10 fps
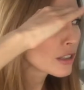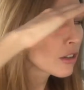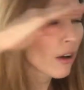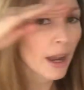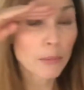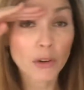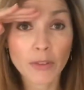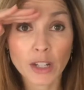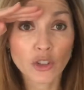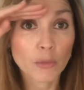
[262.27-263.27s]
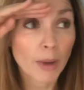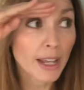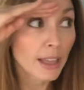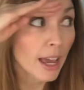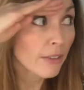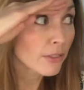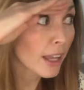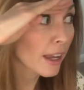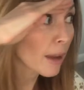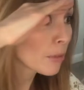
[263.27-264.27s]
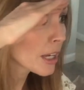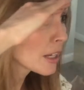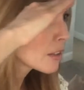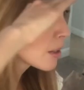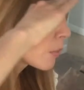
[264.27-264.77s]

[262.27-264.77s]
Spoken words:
So I'm moving to my left, like I'm looking to the